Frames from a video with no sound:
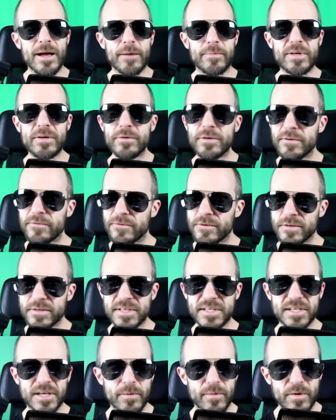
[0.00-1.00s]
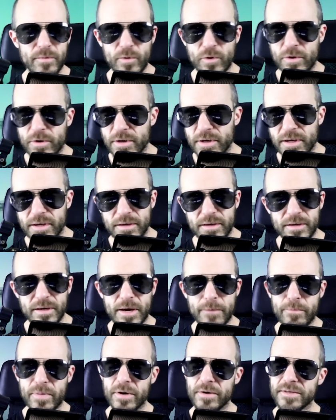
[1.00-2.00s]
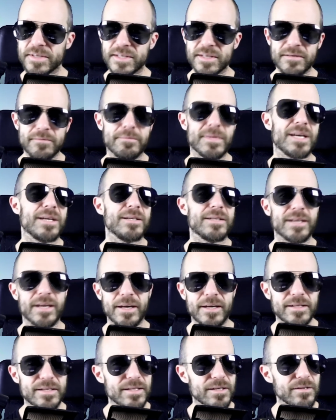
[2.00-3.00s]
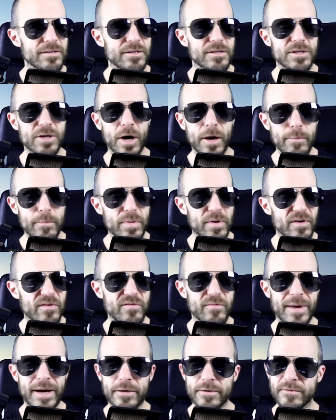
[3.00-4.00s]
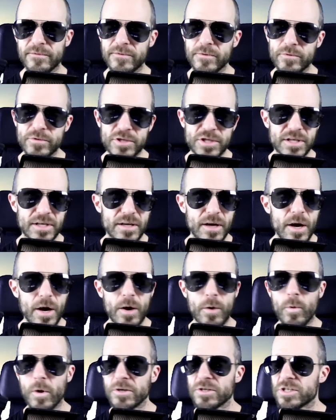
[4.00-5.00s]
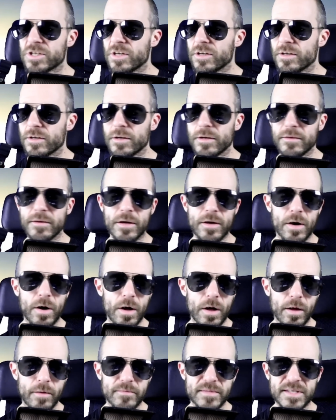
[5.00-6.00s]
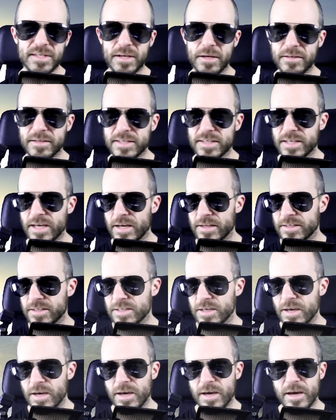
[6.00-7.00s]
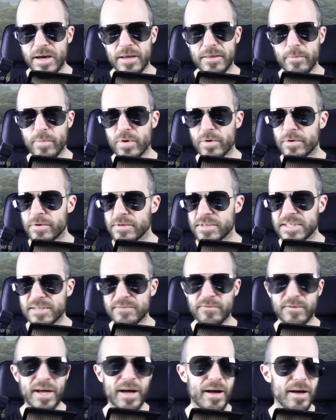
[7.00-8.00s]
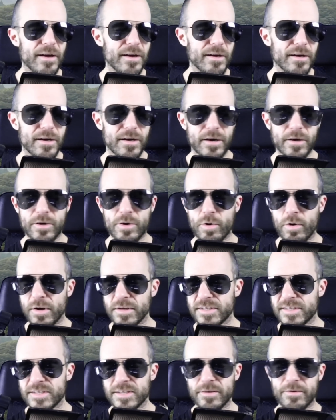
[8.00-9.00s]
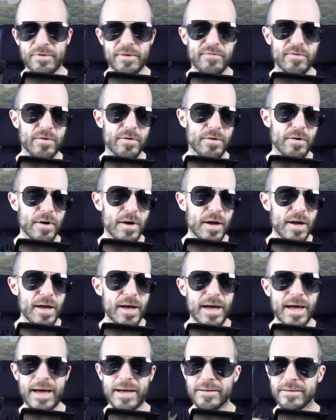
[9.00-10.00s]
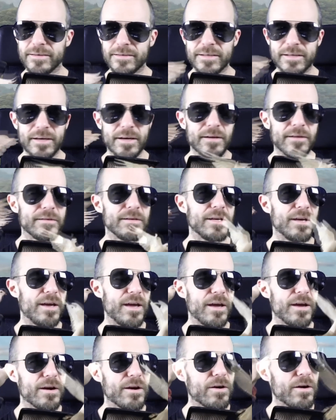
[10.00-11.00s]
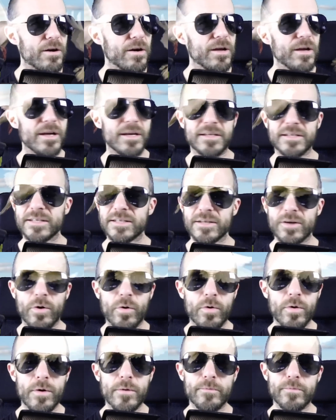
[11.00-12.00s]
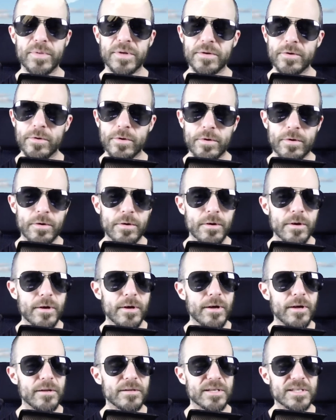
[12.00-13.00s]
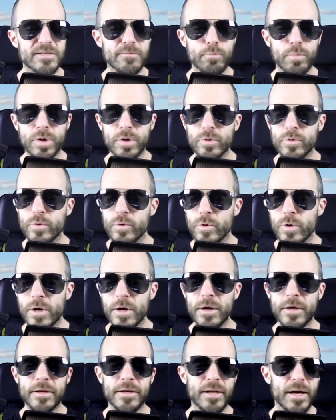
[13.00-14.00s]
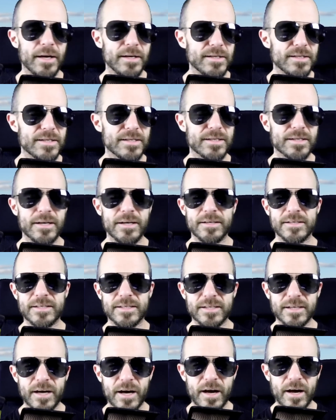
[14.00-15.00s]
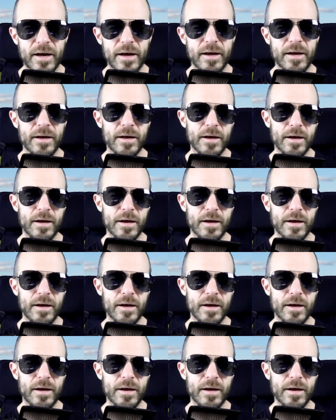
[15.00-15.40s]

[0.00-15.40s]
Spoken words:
"Beautiful summer morning, a person meditates on the top of Mount Fuji, watching the calm sunset. The birds fly across a river, and the air is so pure in this blue, nice sky."